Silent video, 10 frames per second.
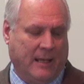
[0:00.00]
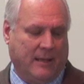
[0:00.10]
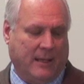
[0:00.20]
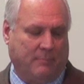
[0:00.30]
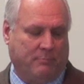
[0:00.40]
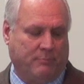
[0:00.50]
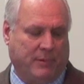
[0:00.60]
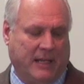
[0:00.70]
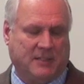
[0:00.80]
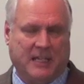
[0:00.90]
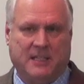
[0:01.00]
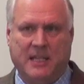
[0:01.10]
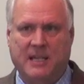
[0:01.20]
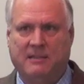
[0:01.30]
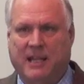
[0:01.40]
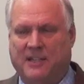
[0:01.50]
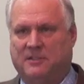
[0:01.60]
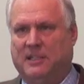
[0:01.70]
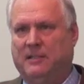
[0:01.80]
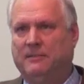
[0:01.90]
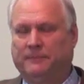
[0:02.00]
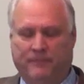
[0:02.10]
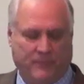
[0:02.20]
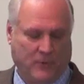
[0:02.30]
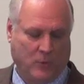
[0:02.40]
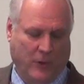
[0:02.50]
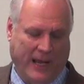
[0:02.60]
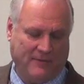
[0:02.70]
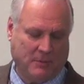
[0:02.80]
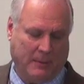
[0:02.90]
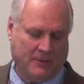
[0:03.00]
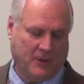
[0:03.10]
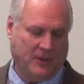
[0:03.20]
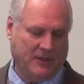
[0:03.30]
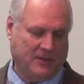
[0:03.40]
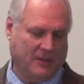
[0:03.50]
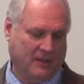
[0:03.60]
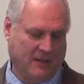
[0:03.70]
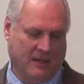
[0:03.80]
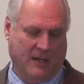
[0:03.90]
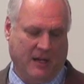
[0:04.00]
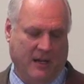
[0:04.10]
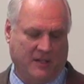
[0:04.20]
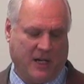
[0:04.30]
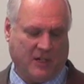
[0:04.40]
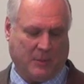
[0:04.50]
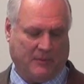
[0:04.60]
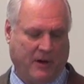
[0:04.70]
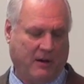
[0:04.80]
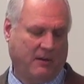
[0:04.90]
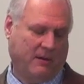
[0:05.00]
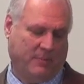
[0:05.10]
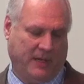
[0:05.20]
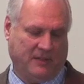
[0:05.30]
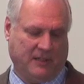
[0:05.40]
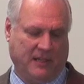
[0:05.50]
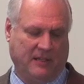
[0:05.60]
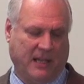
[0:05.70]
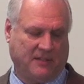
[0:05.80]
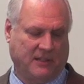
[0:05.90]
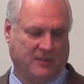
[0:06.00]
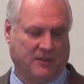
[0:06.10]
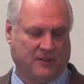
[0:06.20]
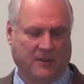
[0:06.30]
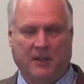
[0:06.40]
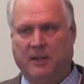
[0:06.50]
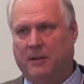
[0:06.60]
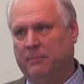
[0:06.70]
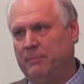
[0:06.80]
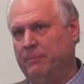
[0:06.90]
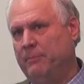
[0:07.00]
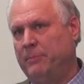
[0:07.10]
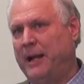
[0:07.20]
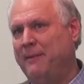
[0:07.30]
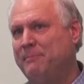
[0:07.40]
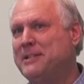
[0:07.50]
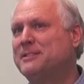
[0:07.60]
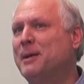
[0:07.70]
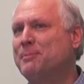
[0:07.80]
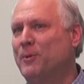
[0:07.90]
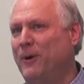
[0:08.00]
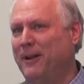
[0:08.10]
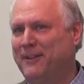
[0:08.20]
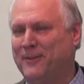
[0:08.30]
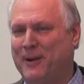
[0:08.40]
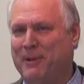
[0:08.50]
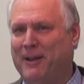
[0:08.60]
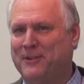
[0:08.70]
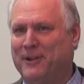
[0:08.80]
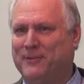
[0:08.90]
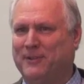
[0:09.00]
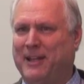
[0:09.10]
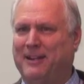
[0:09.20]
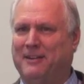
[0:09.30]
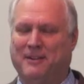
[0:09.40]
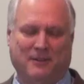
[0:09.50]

PSAT testing, we have some opportunities to share some of our PSAT testing skills. But I missed number one, so I apologize for that.